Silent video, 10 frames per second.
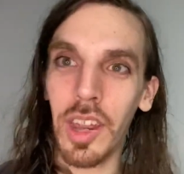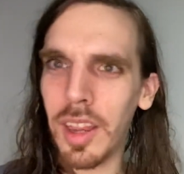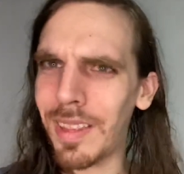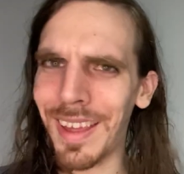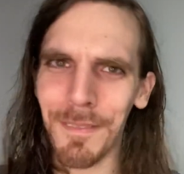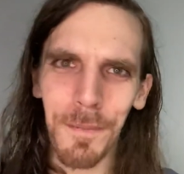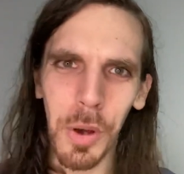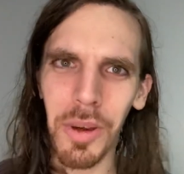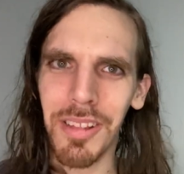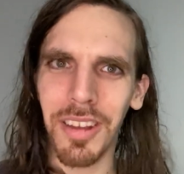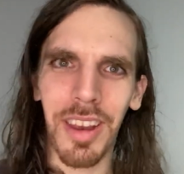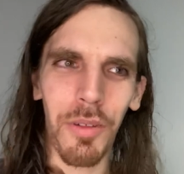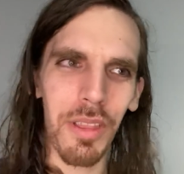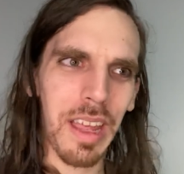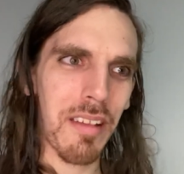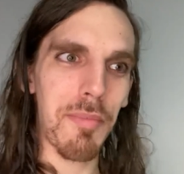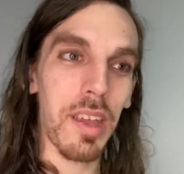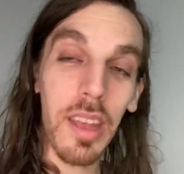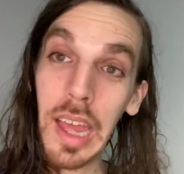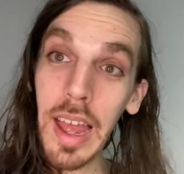they focus on different things,
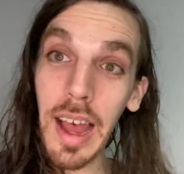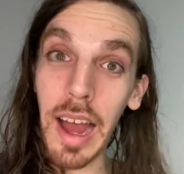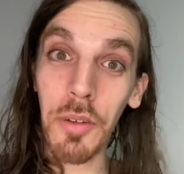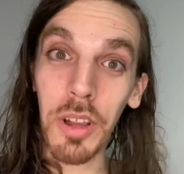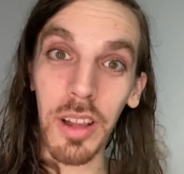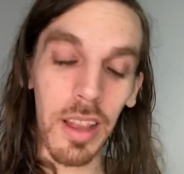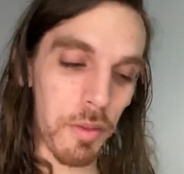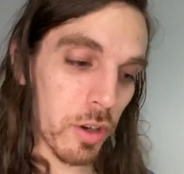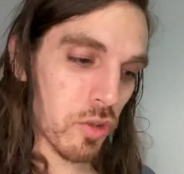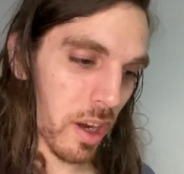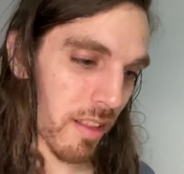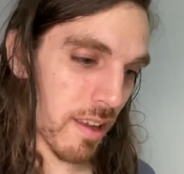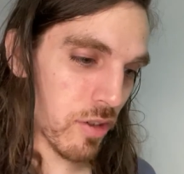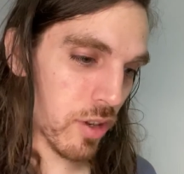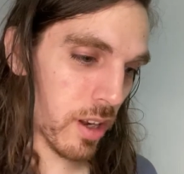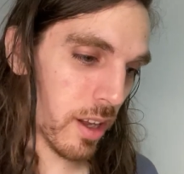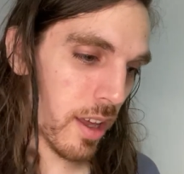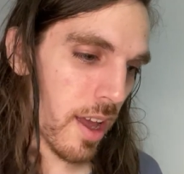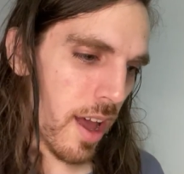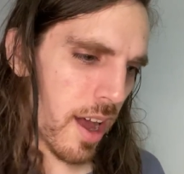but I really love her translation.
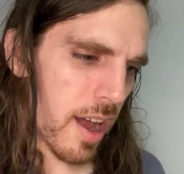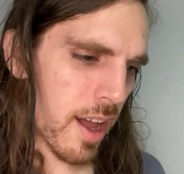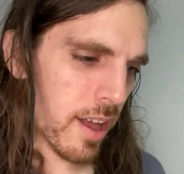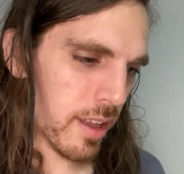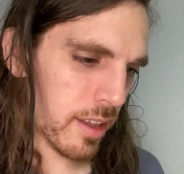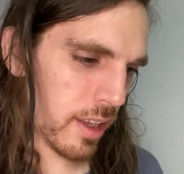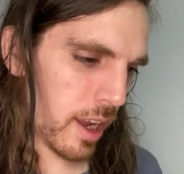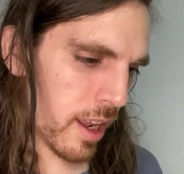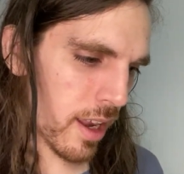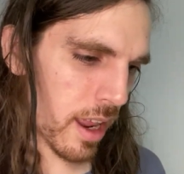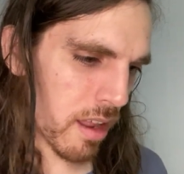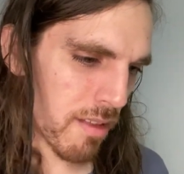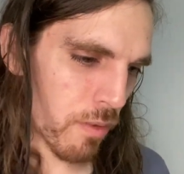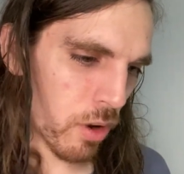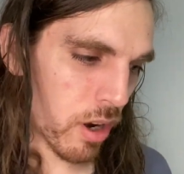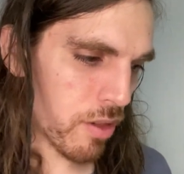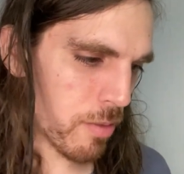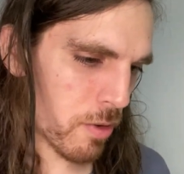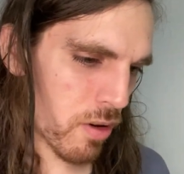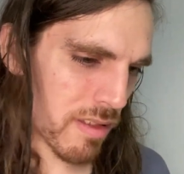And as for another
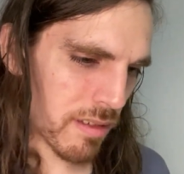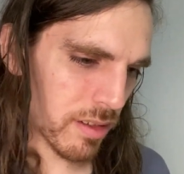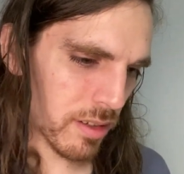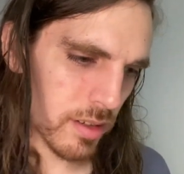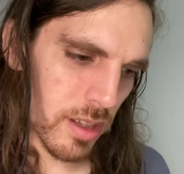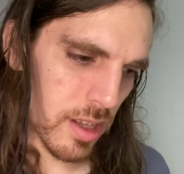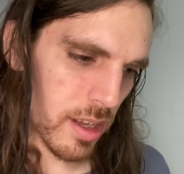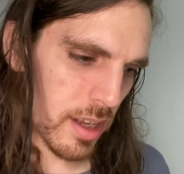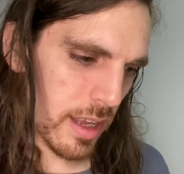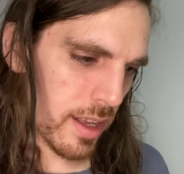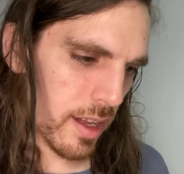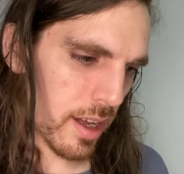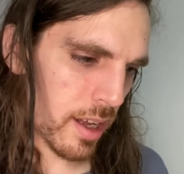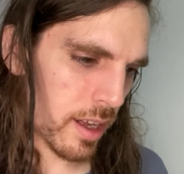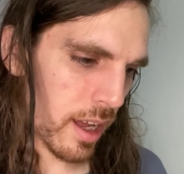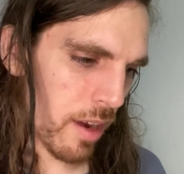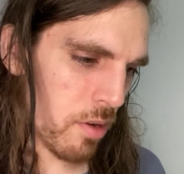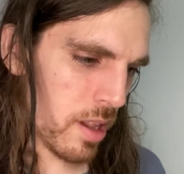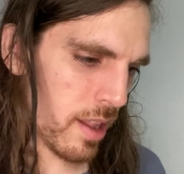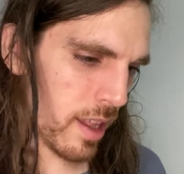person, I
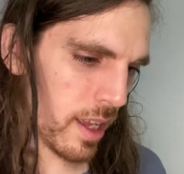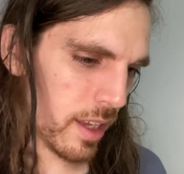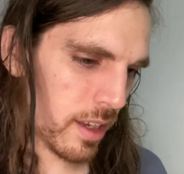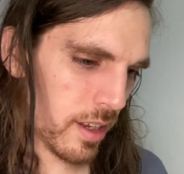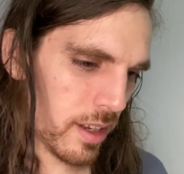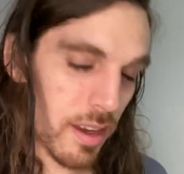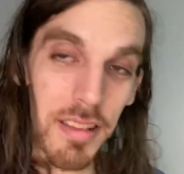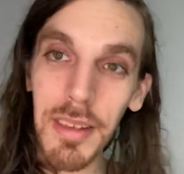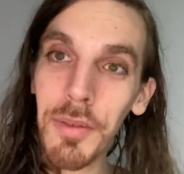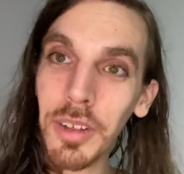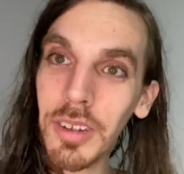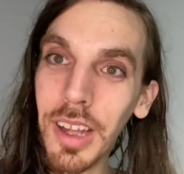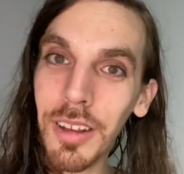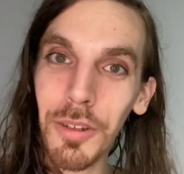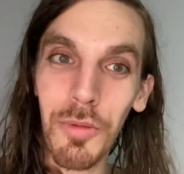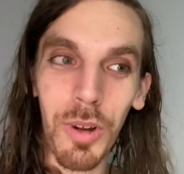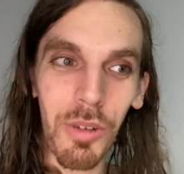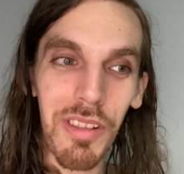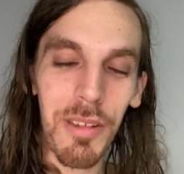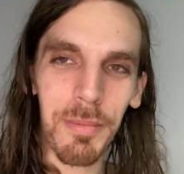really like DC Fontana, who
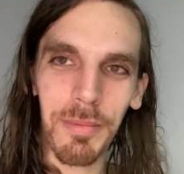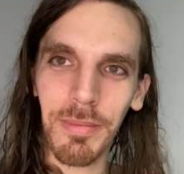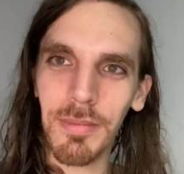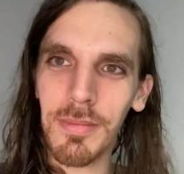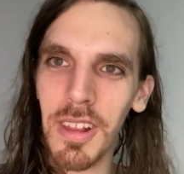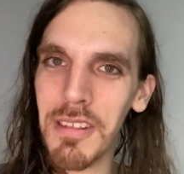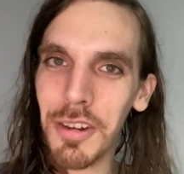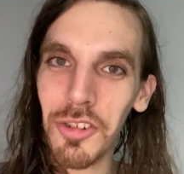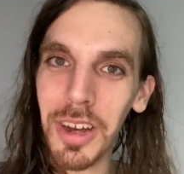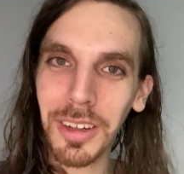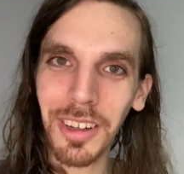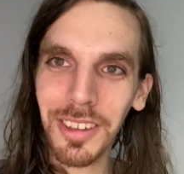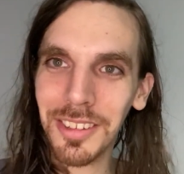wrote some Star Trek